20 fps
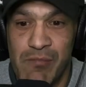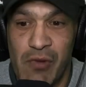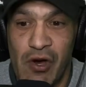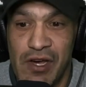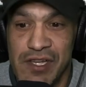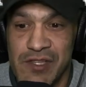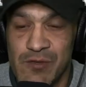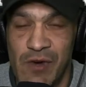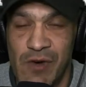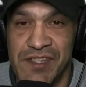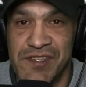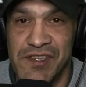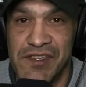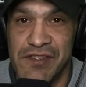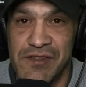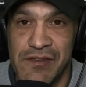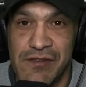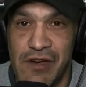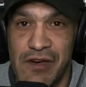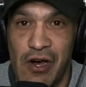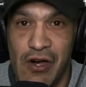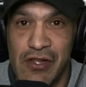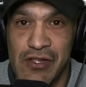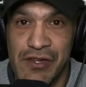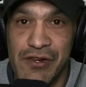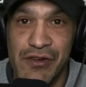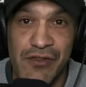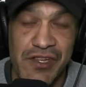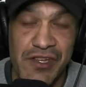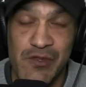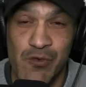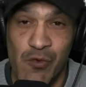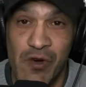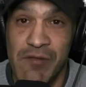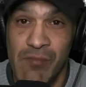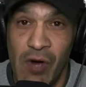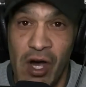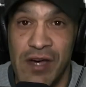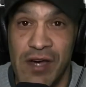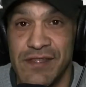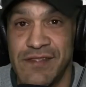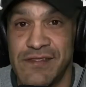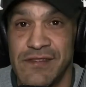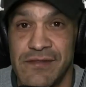boss wants us all under this one boss.